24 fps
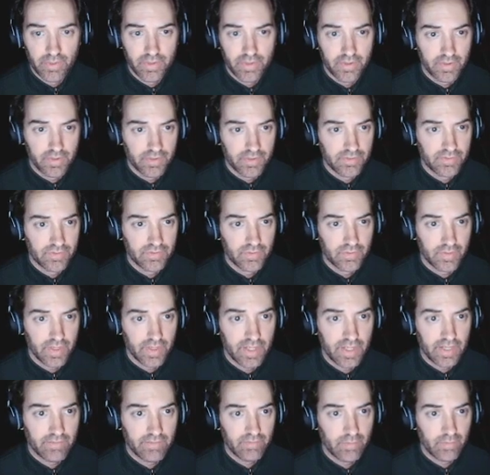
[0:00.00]
Hoods, so I
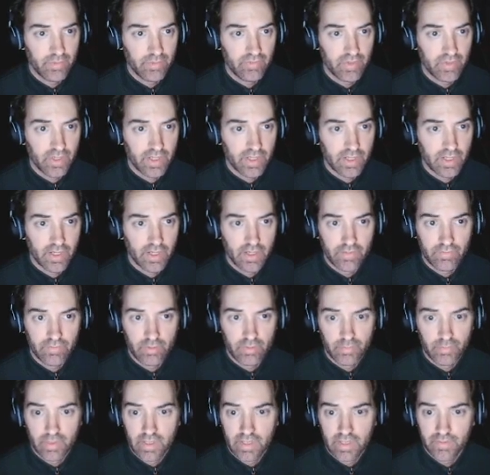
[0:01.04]
have to be very careful
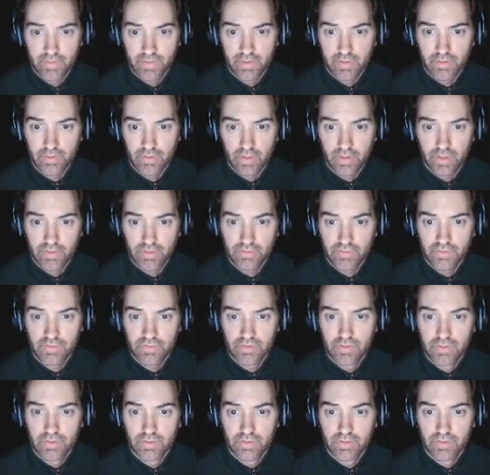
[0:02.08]
about how I do this.